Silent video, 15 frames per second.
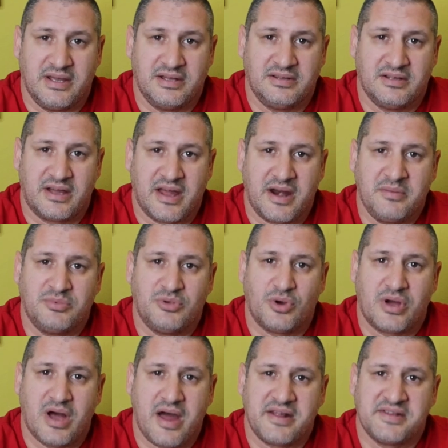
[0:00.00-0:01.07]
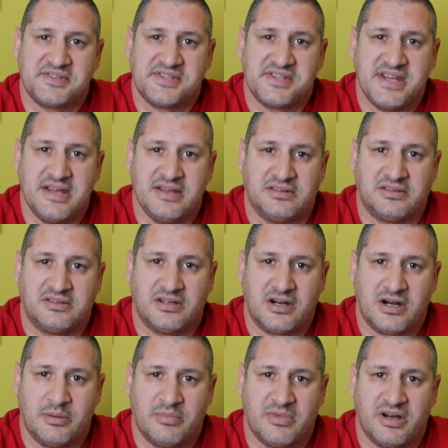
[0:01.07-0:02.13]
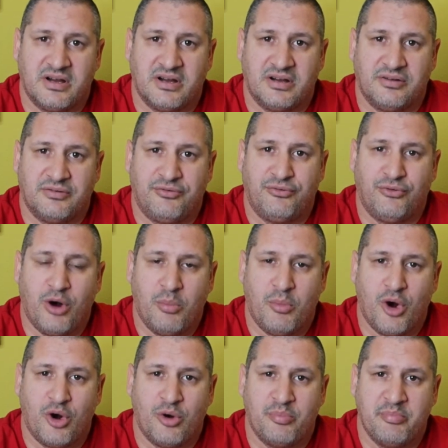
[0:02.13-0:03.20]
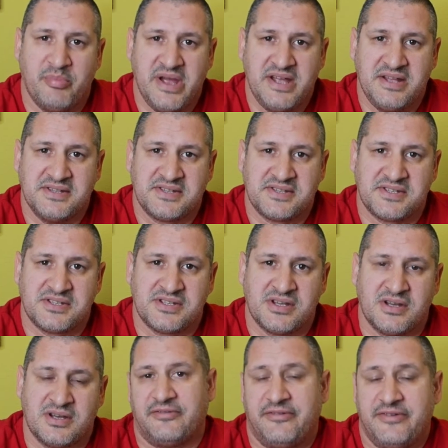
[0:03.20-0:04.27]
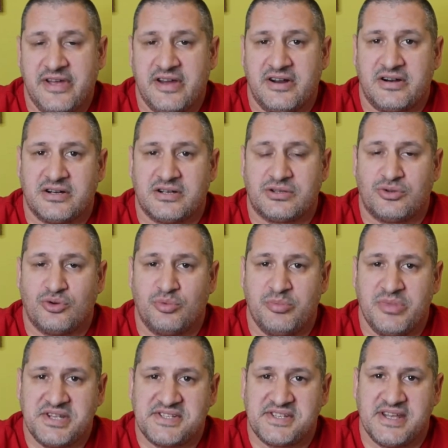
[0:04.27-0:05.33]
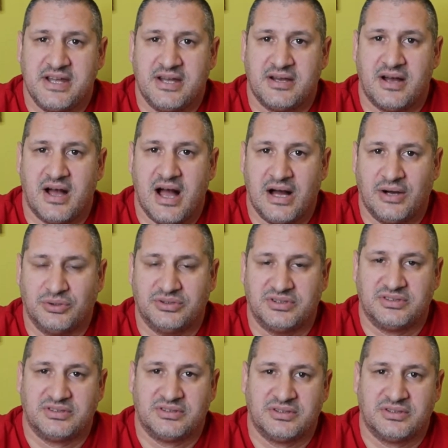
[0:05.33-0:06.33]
In the cryptocurrency term, FOMO means fear to missing out.